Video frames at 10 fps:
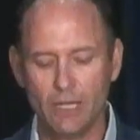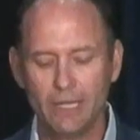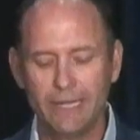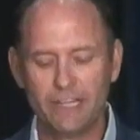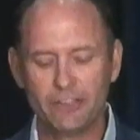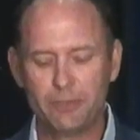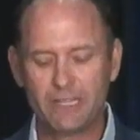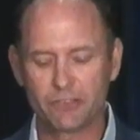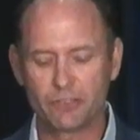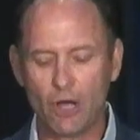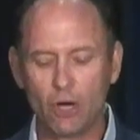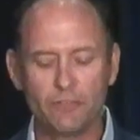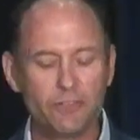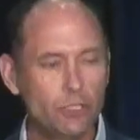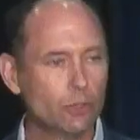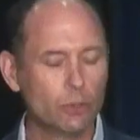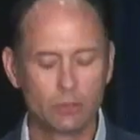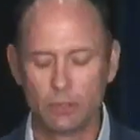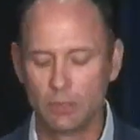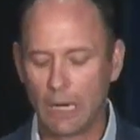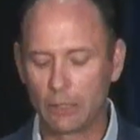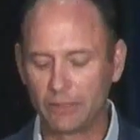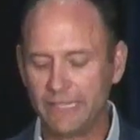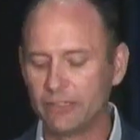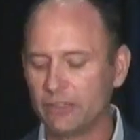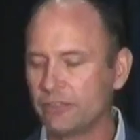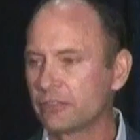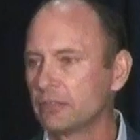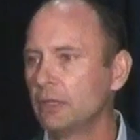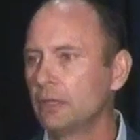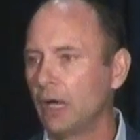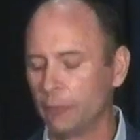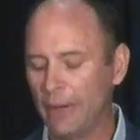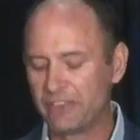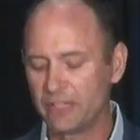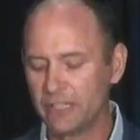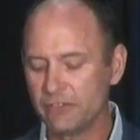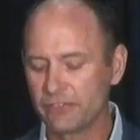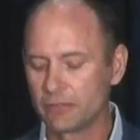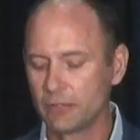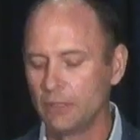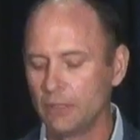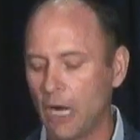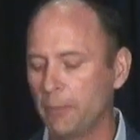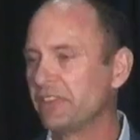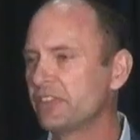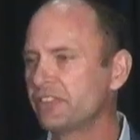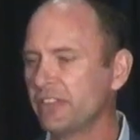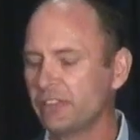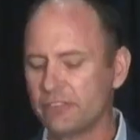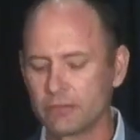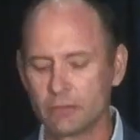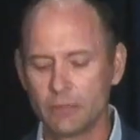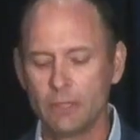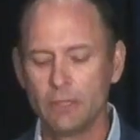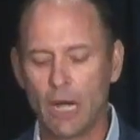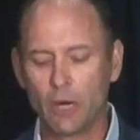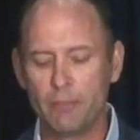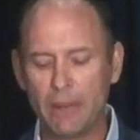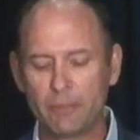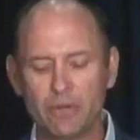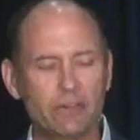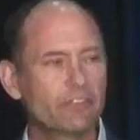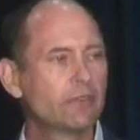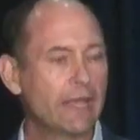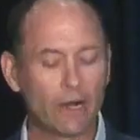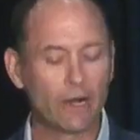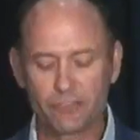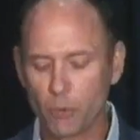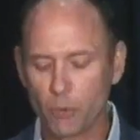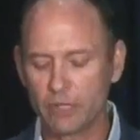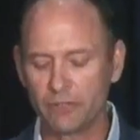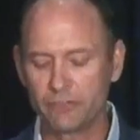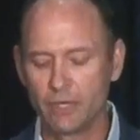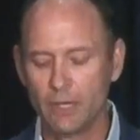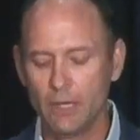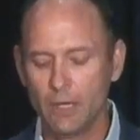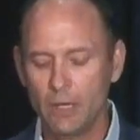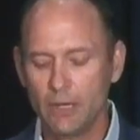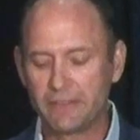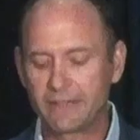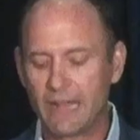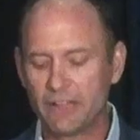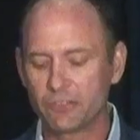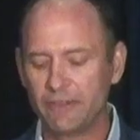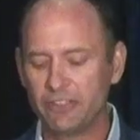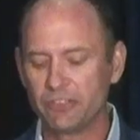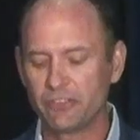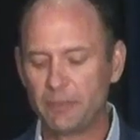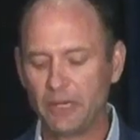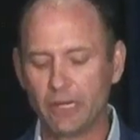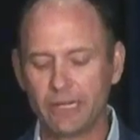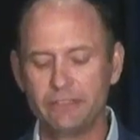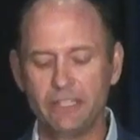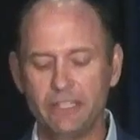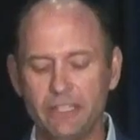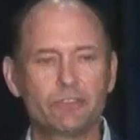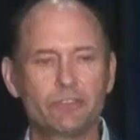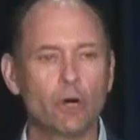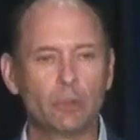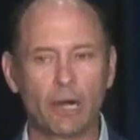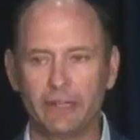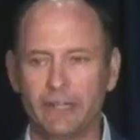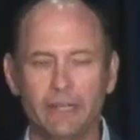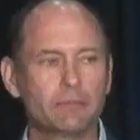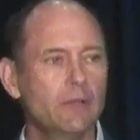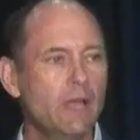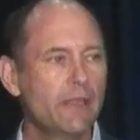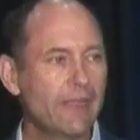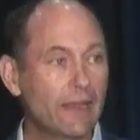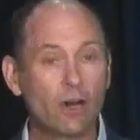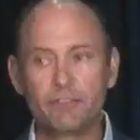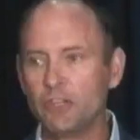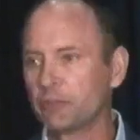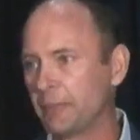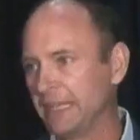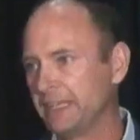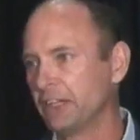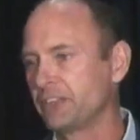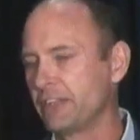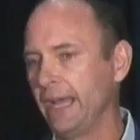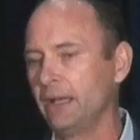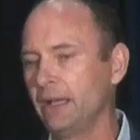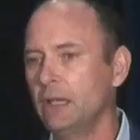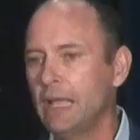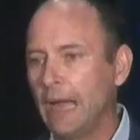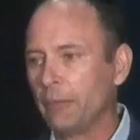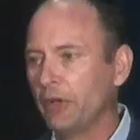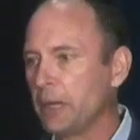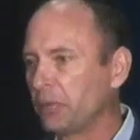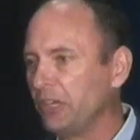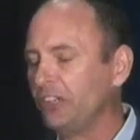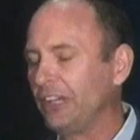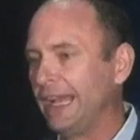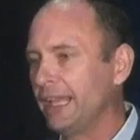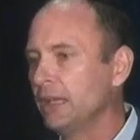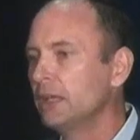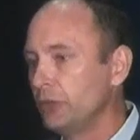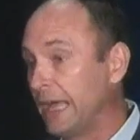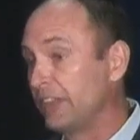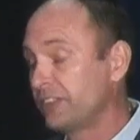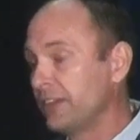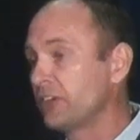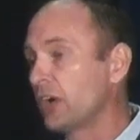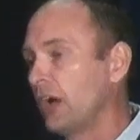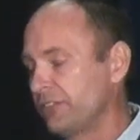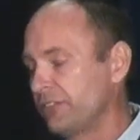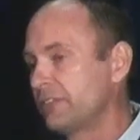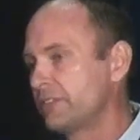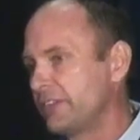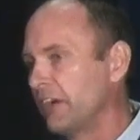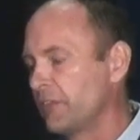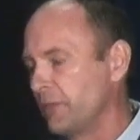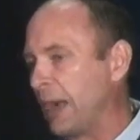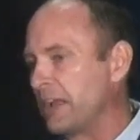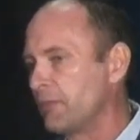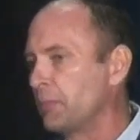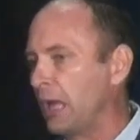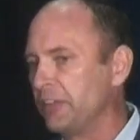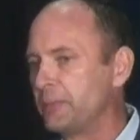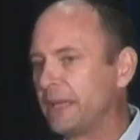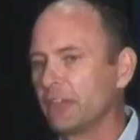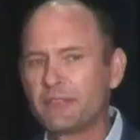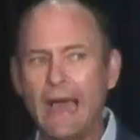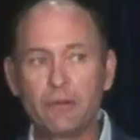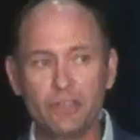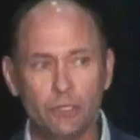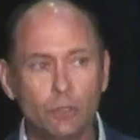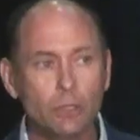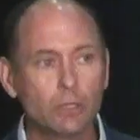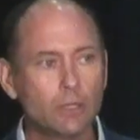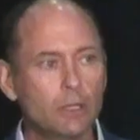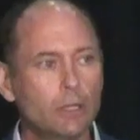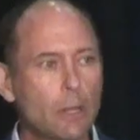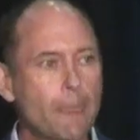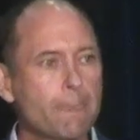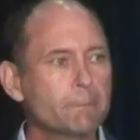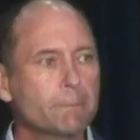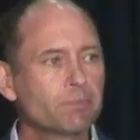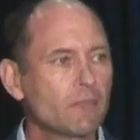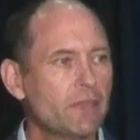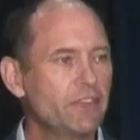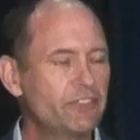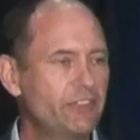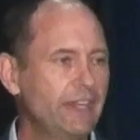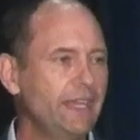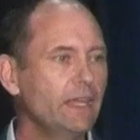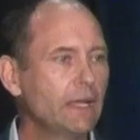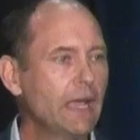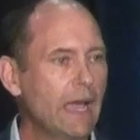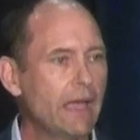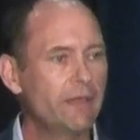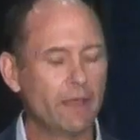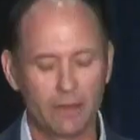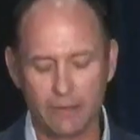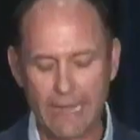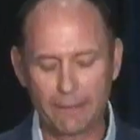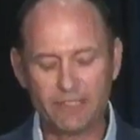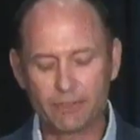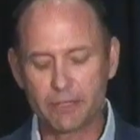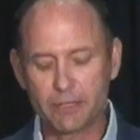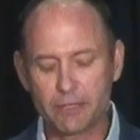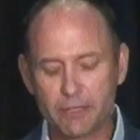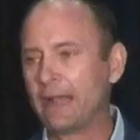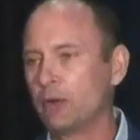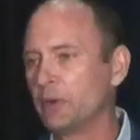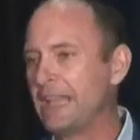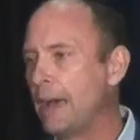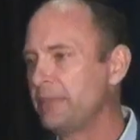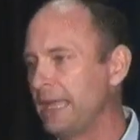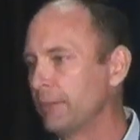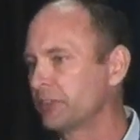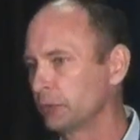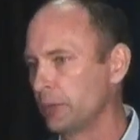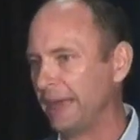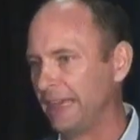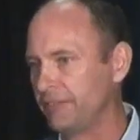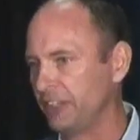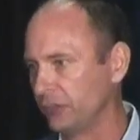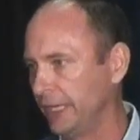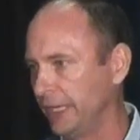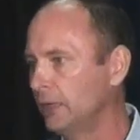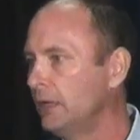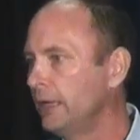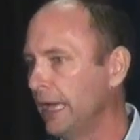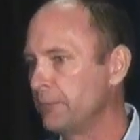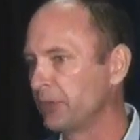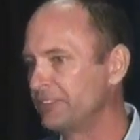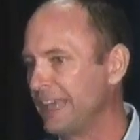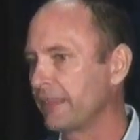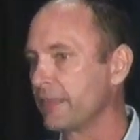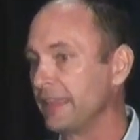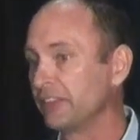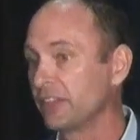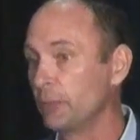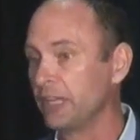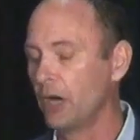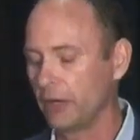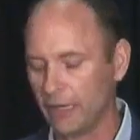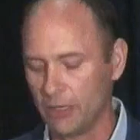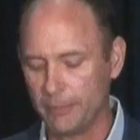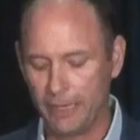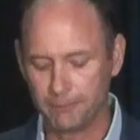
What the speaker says: It is because of all of you, our leaders, our residents, our businesses, our members, and our supporters, that the conservation spirit continues to glow brightly. Thank all of you for being here tonight. I really appreciate it. You guys give yourself a round of applause, because without you, the city and the Captiva Community Panel would not be able to remain vigilant and protect the things that we all care about.